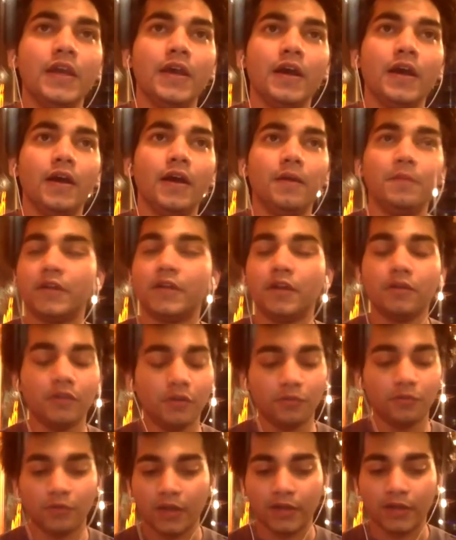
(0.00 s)
But no,
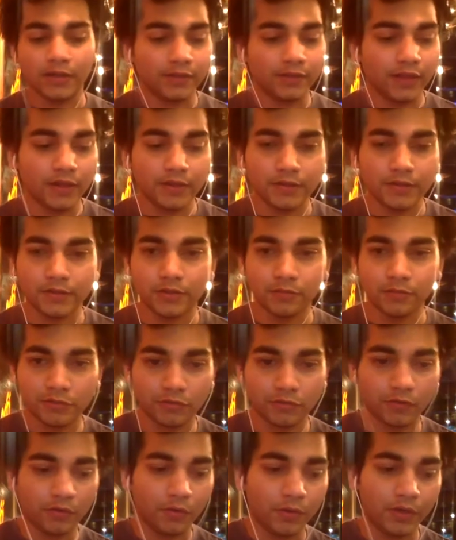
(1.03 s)
you're right, and thank you so much
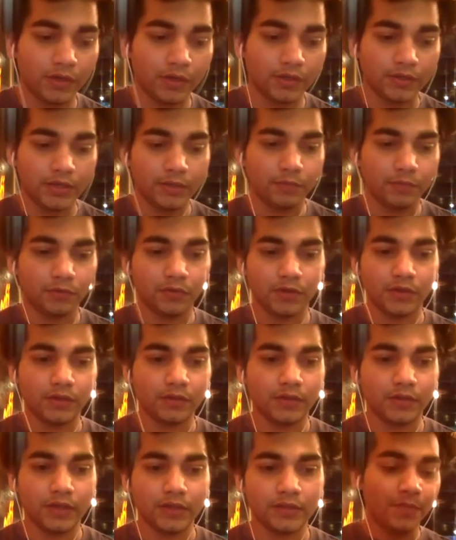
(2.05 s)
for going deeper into
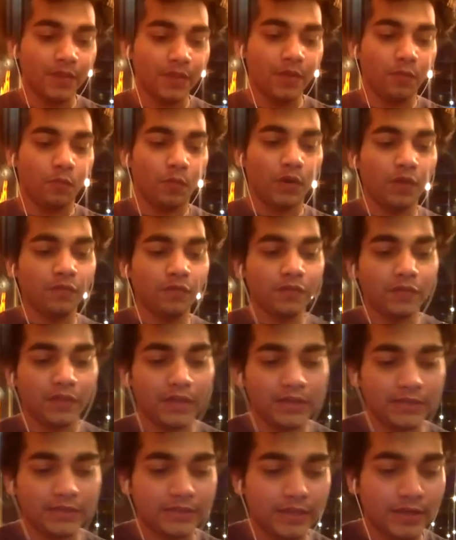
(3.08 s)
that. One of the
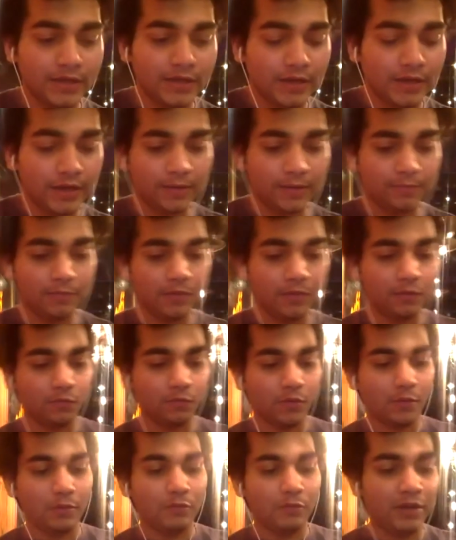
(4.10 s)
things that
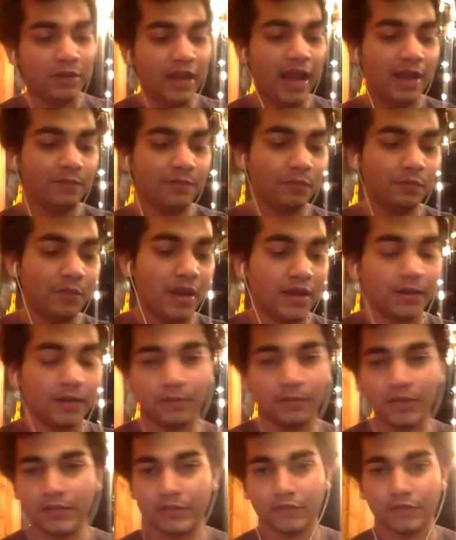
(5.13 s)
I mean, we had prepared
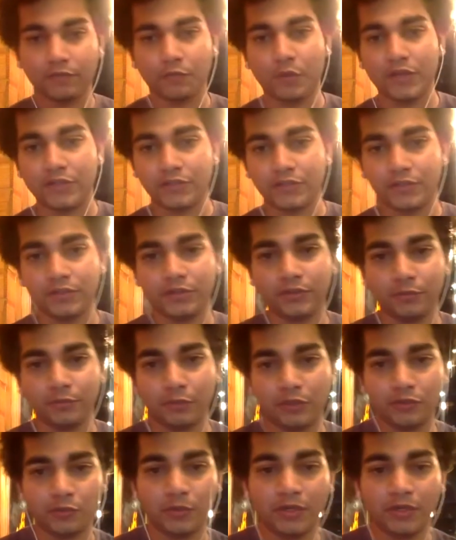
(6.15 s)
a list of questions
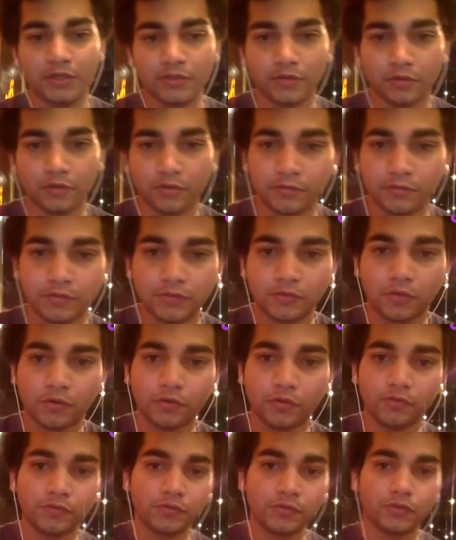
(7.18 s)
which we sort of
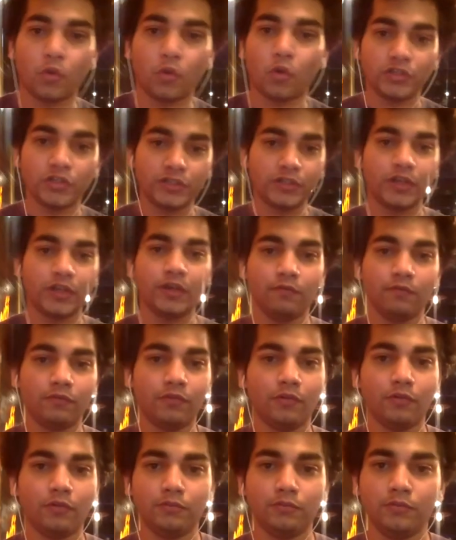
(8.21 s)
sourced in
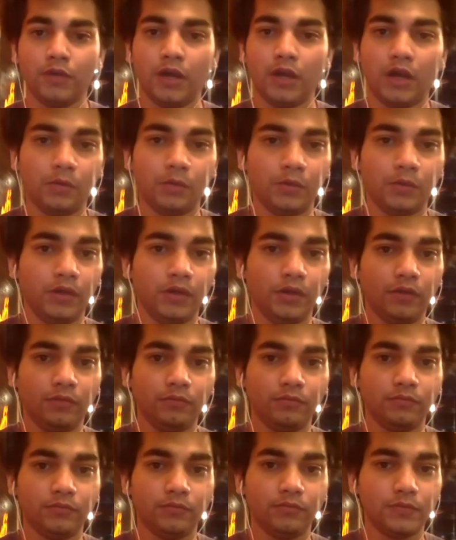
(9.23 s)
from our
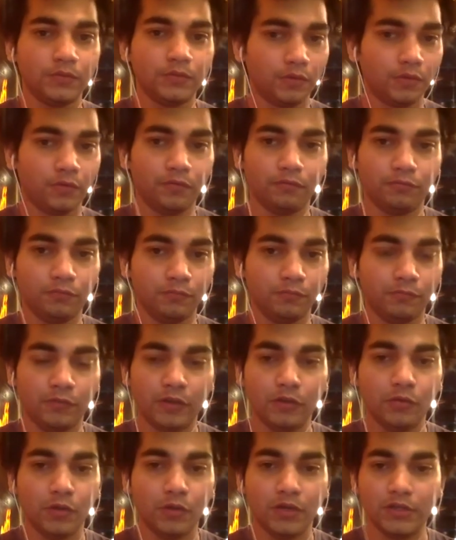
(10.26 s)
sort of
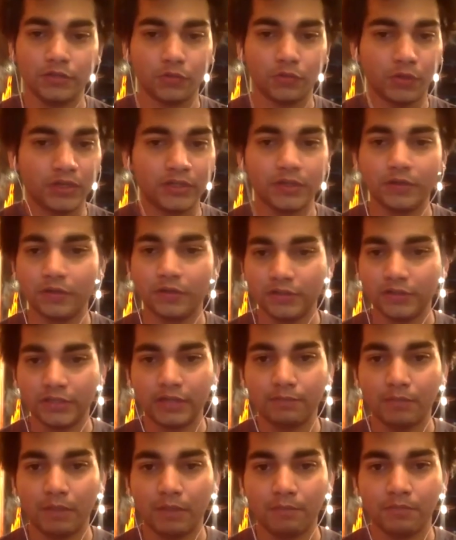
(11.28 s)
viewers or internal
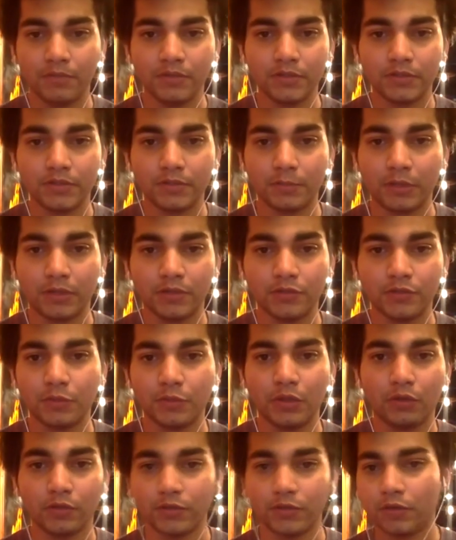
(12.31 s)
team members, because
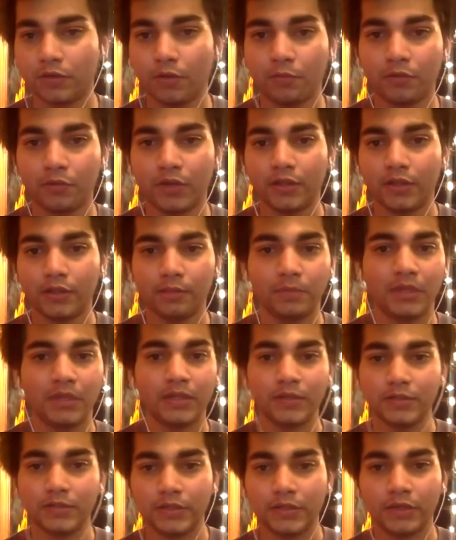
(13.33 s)
we also operate in the
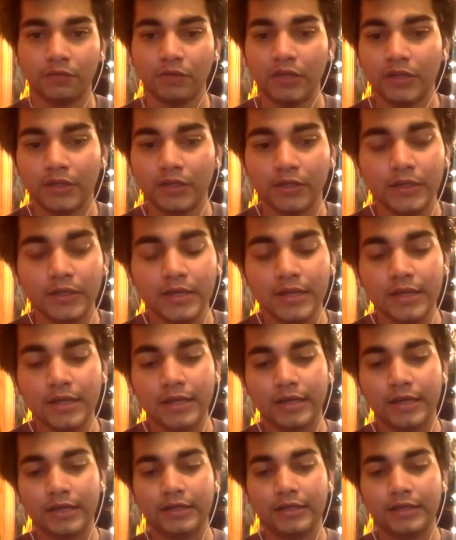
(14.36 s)
BTC arena,
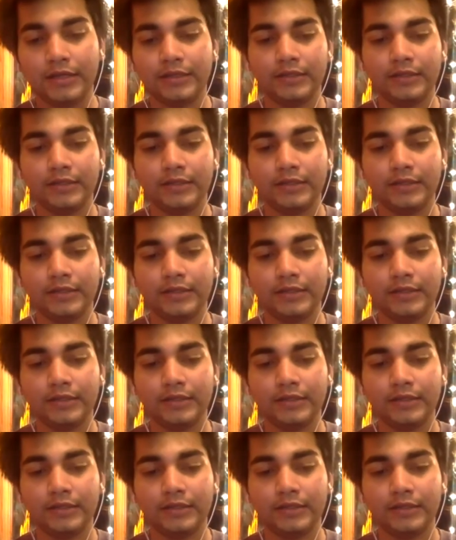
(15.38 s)
and